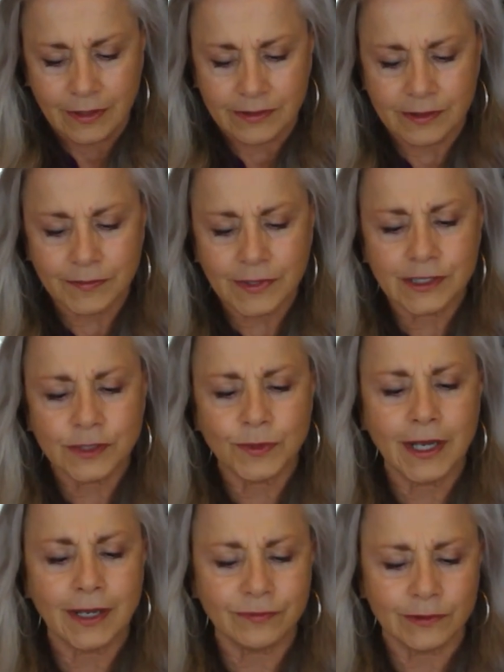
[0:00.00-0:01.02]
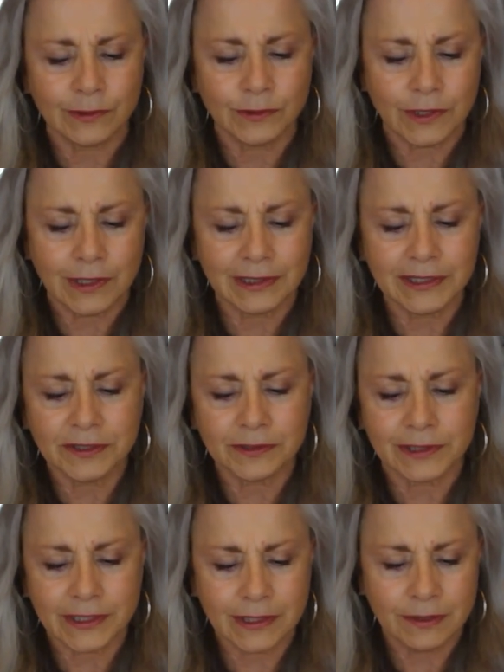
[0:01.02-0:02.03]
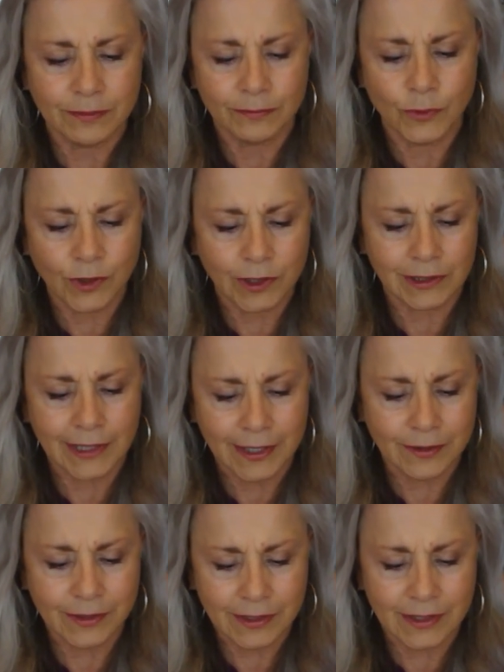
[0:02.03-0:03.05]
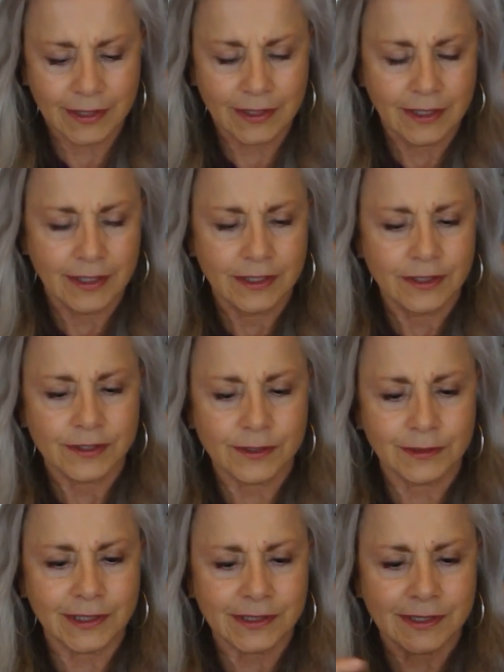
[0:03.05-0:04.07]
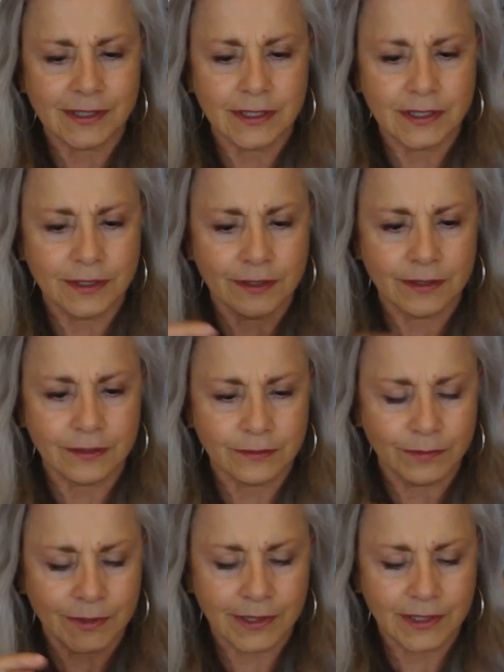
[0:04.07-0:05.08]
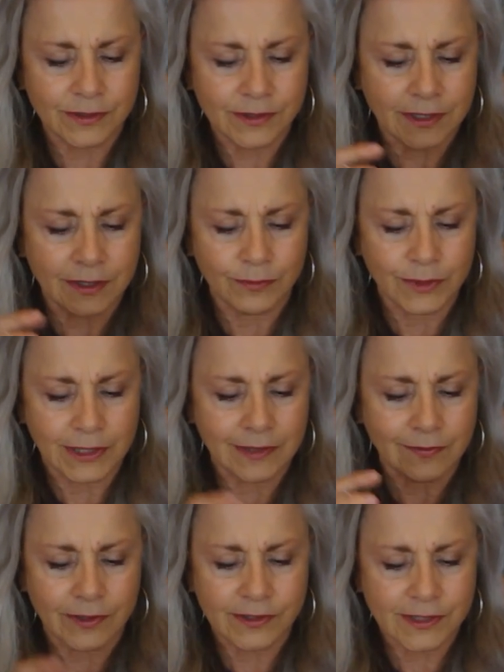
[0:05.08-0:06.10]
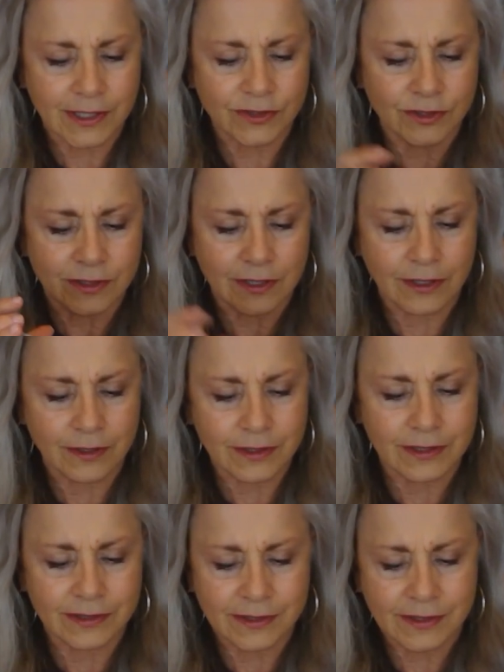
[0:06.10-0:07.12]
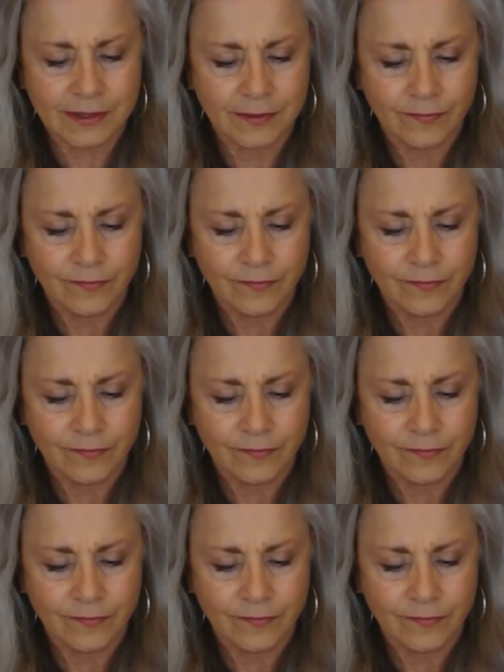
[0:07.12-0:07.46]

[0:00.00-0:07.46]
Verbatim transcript: sometimes we have to look clearly, more clarity. So let's see here. What else can we give our Sagittarians?